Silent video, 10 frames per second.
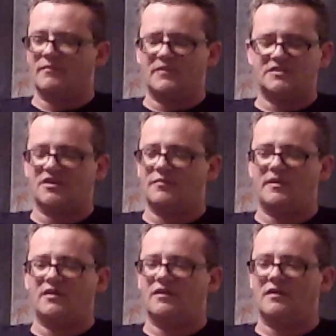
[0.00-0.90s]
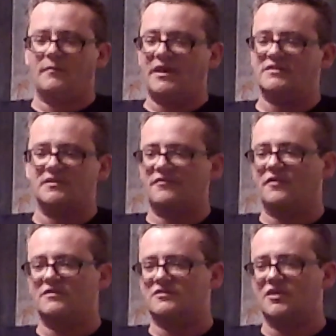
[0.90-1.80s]
It's going to be an amazing,
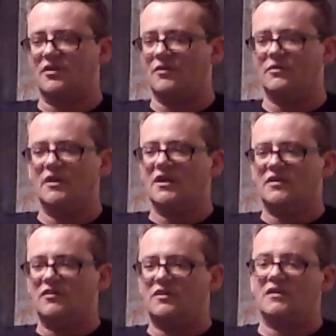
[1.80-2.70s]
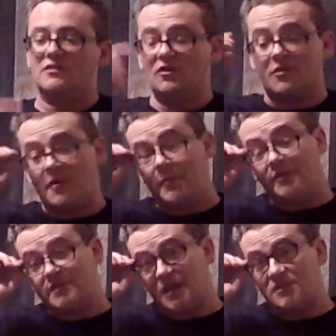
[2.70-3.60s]
fun show. You can look them up on
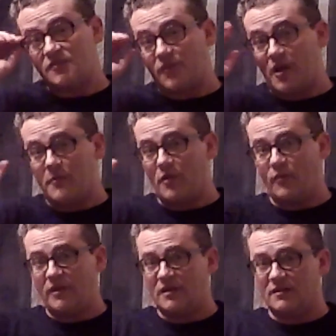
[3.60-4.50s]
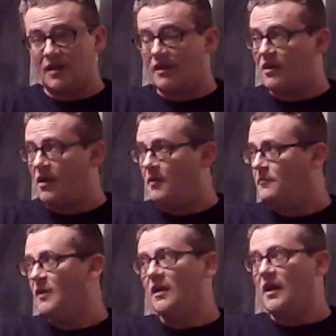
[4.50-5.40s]
TexasFrightmareWeekend.com
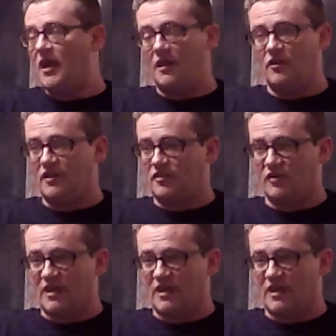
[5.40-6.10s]
and look at their